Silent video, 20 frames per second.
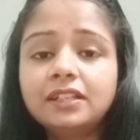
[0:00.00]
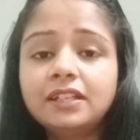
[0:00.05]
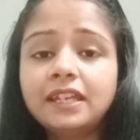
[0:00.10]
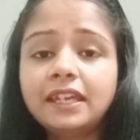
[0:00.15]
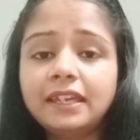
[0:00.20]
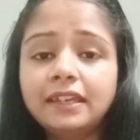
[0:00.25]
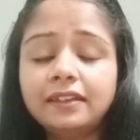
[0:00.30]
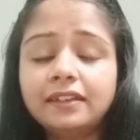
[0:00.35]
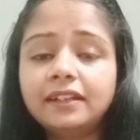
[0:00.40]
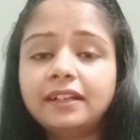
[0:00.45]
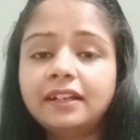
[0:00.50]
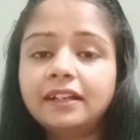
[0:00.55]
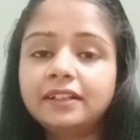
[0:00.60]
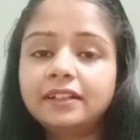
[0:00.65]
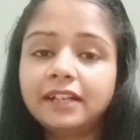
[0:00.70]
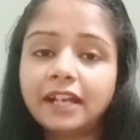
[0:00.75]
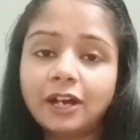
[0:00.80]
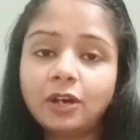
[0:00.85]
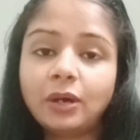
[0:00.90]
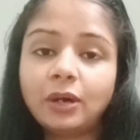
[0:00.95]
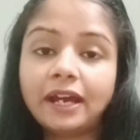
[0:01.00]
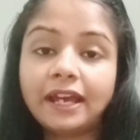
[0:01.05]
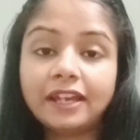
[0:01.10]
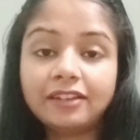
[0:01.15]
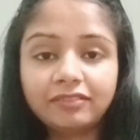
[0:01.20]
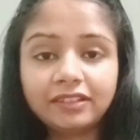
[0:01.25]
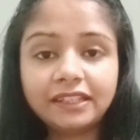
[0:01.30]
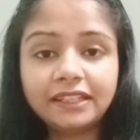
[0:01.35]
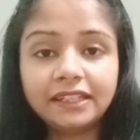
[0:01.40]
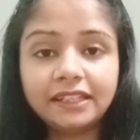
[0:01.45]
Here now I
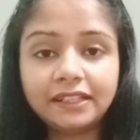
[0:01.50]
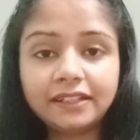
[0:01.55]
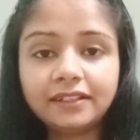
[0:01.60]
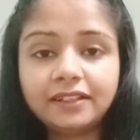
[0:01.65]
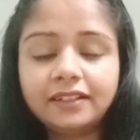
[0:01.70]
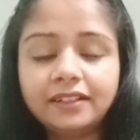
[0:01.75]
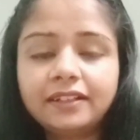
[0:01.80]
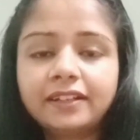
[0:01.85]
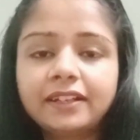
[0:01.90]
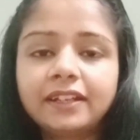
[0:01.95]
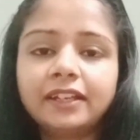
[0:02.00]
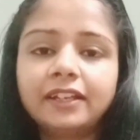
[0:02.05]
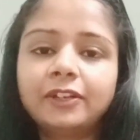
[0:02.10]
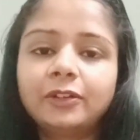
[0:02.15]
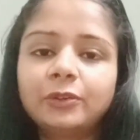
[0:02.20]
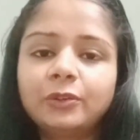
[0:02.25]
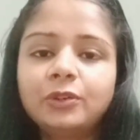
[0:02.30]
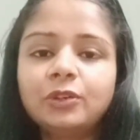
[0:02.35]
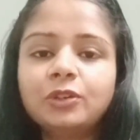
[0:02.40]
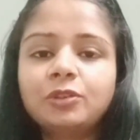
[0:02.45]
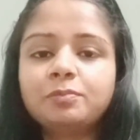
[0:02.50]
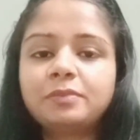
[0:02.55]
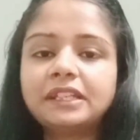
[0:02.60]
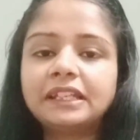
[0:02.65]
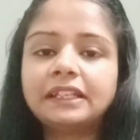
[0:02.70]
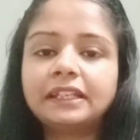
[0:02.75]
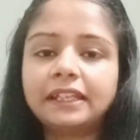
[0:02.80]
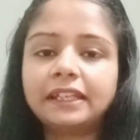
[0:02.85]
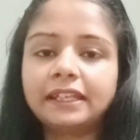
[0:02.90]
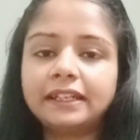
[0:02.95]
have created a trigger on
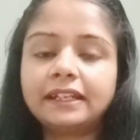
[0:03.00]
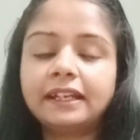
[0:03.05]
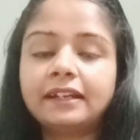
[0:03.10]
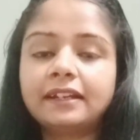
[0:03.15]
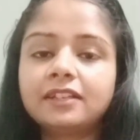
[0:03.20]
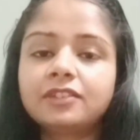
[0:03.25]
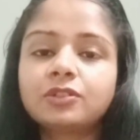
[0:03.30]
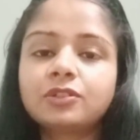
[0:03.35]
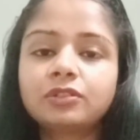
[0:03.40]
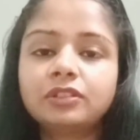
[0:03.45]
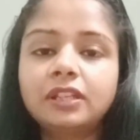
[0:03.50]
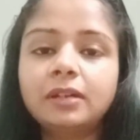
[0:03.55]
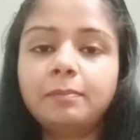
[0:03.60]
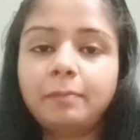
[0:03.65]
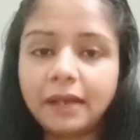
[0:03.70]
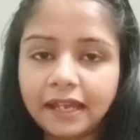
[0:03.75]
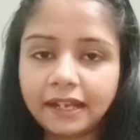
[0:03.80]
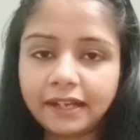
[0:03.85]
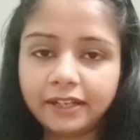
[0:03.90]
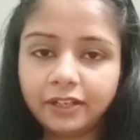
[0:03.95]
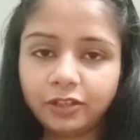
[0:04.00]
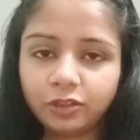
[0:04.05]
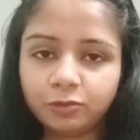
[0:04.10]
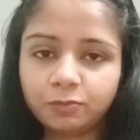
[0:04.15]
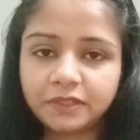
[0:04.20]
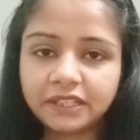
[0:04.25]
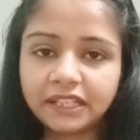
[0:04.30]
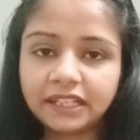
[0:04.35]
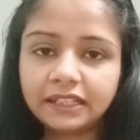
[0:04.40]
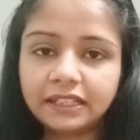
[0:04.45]
object A, that is on the parent
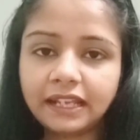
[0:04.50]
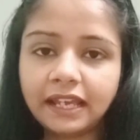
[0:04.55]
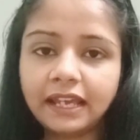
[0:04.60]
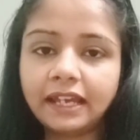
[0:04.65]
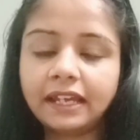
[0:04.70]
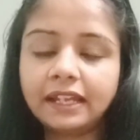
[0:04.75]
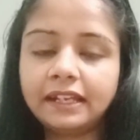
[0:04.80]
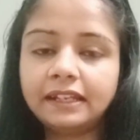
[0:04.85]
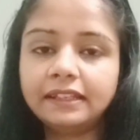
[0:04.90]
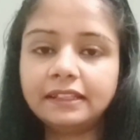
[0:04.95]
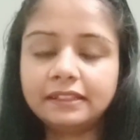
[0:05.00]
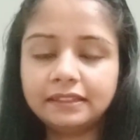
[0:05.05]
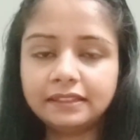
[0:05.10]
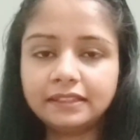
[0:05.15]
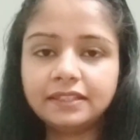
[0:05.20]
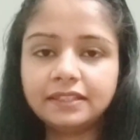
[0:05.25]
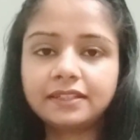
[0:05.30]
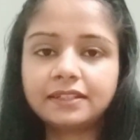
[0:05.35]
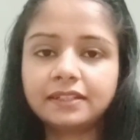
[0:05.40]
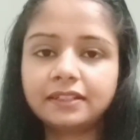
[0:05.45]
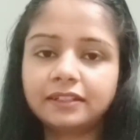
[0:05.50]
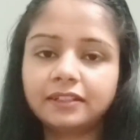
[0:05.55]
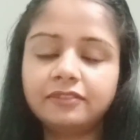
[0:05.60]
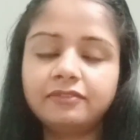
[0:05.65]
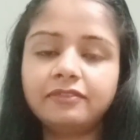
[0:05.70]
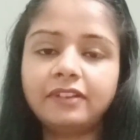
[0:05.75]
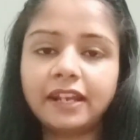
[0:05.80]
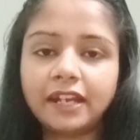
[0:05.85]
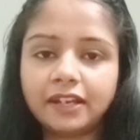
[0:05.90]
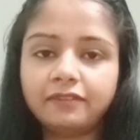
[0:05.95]
object, and in this trigger,
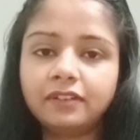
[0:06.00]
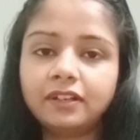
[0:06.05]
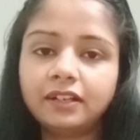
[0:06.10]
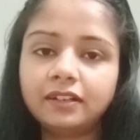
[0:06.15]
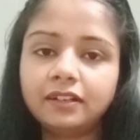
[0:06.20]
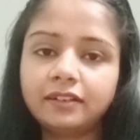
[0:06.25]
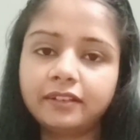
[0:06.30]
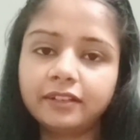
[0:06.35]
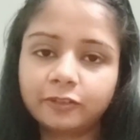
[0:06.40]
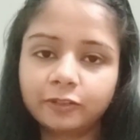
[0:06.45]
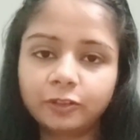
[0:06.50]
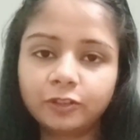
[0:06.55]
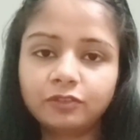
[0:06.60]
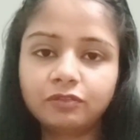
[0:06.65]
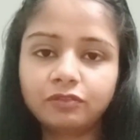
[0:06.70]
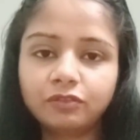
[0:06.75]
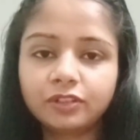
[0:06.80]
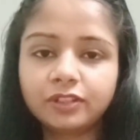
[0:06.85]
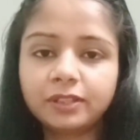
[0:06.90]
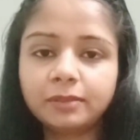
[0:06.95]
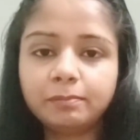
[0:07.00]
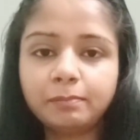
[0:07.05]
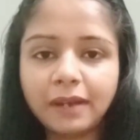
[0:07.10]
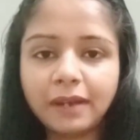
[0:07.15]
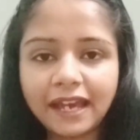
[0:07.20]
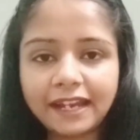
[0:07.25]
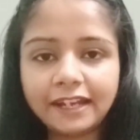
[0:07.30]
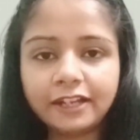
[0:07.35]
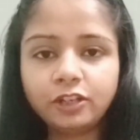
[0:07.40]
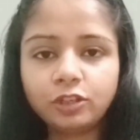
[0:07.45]
whenever a report for
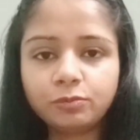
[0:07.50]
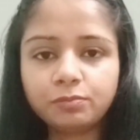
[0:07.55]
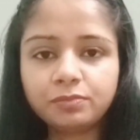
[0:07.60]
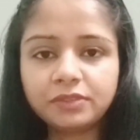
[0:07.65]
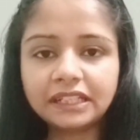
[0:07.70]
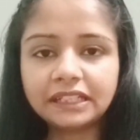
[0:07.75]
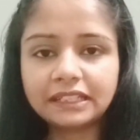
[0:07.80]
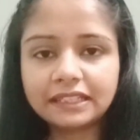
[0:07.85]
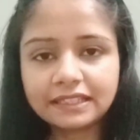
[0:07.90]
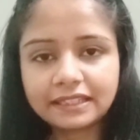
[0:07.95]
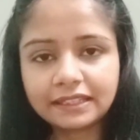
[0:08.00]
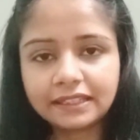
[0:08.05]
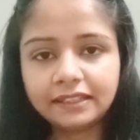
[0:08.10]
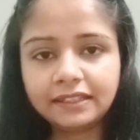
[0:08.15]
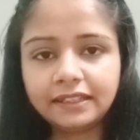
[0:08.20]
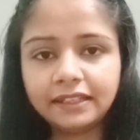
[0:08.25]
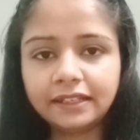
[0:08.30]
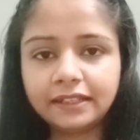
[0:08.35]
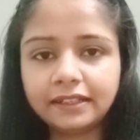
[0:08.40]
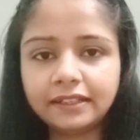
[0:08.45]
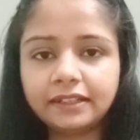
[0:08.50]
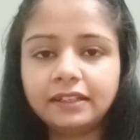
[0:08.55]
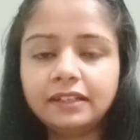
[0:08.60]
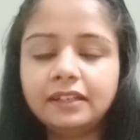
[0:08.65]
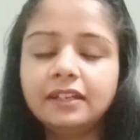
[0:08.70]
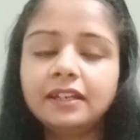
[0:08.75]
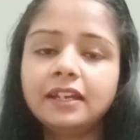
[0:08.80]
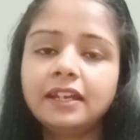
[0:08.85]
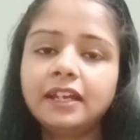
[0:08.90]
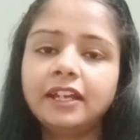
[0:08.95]
parent object is
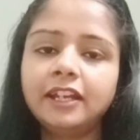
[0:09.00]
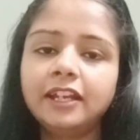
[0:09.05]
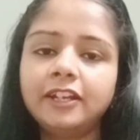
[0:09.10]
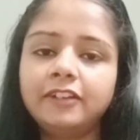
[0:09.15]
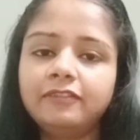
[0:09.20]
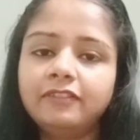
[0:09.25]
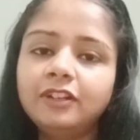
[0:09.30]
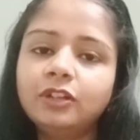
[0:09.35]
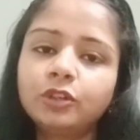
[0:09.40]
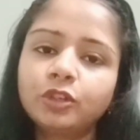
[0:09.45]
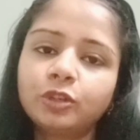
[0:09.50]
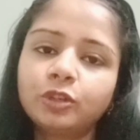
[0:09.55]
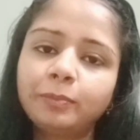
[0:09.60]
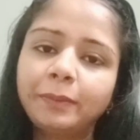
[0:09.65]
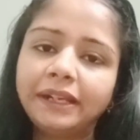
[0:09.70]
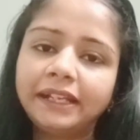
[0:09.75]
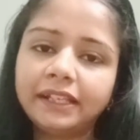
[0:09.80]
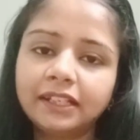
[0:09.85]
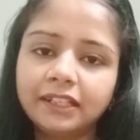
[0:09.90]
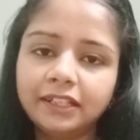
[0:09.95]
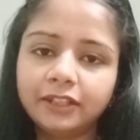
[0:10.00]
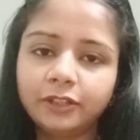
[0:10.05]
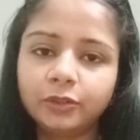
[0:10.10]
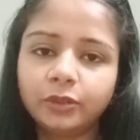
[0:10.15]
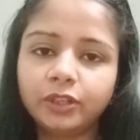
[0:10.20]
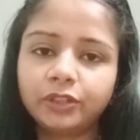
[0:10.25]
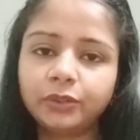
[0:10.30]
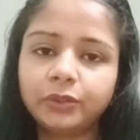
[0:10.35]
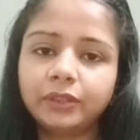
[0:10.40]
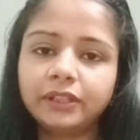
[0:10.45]
created, it will automatically
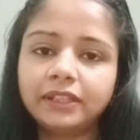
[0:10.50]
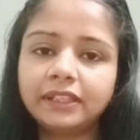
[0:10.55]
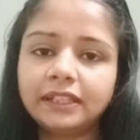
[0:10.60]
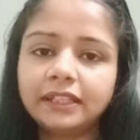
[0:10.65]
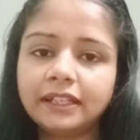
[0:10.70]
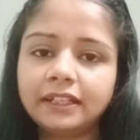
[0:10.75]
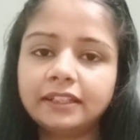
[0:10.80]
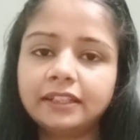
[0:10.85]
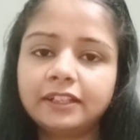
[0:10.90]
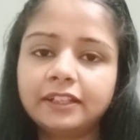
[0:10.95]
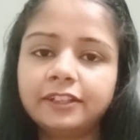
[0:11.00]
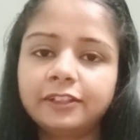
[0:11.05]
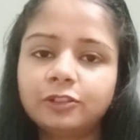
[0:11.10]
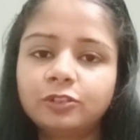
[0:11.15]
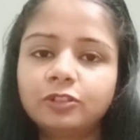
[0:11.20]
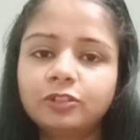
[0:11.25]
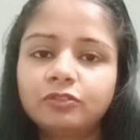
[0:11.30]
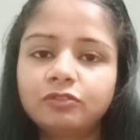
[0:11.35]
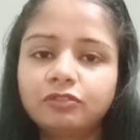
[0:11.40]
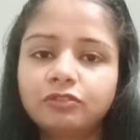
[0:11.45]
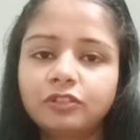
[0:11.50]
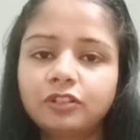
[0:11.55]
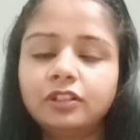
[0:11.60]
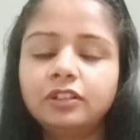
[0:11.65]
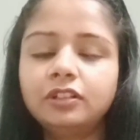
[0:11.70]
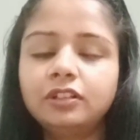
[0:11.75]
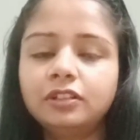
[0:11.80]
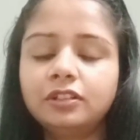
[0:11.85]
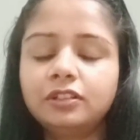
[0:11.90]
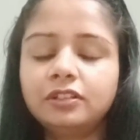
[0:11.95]
going to create the report
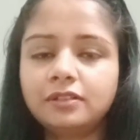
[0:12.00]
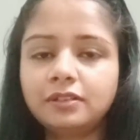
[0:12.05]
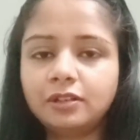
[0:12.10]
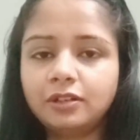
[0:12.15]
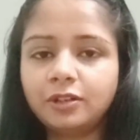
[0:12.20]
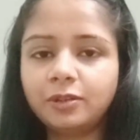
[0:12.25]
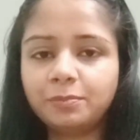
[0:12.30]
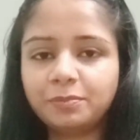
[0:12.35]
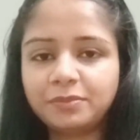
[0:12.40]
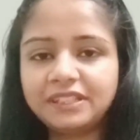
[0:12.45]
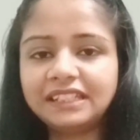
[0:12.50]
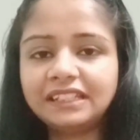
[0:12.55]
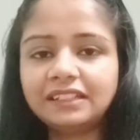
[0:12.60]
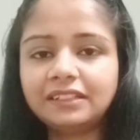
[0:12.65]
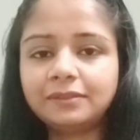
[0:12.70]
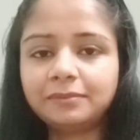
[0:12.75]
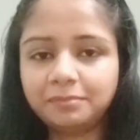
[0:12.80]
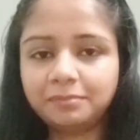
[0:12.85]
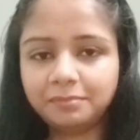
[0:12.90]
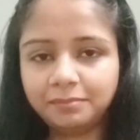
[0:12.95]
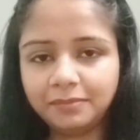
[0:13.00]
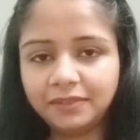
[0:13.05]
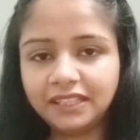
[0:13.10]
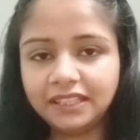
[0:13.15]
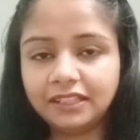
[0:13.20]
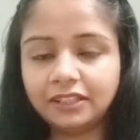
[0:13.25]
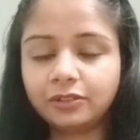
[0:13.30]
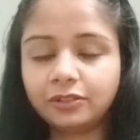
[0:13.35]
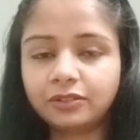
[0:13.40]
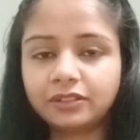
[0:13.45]
for object
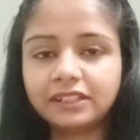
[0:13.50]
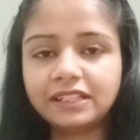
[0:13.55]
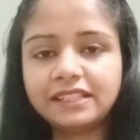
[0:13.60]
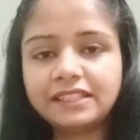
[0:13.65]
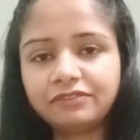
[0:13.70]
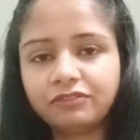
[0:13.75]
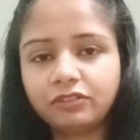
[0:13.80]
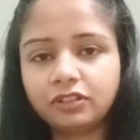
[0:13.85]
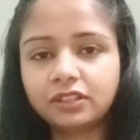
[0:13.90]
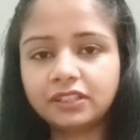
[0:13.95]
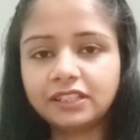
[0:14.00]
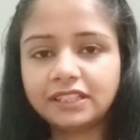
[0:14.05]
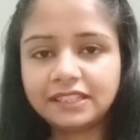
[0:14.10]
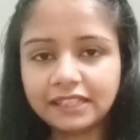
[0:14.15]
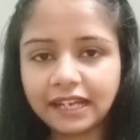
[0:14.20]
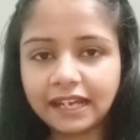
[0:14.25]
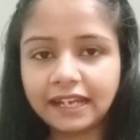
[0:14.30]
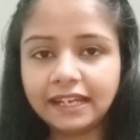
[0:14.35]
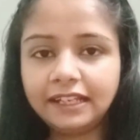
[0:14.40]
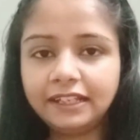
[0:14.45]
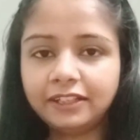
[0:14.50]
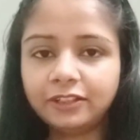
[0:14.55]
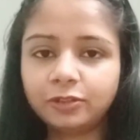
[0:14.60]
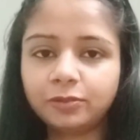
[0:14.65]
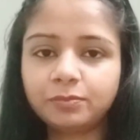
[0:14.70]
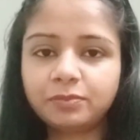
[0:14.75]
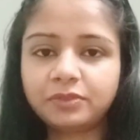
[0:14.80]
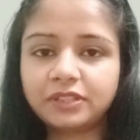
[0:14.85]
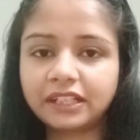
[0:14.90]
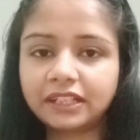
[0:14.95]
B, for the child
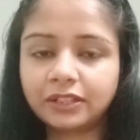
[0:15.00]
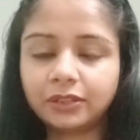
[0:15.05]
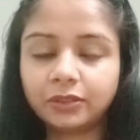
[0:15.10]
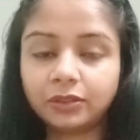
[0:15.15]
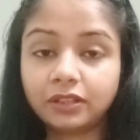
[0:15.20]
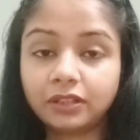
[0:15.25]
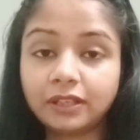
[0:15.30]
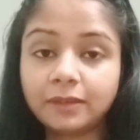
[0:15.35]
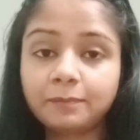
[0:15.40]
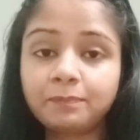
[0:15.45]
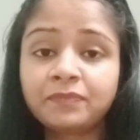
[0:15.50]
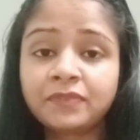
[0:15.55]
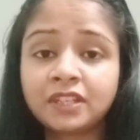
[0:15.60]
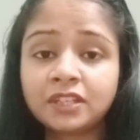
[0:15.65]
object, okay.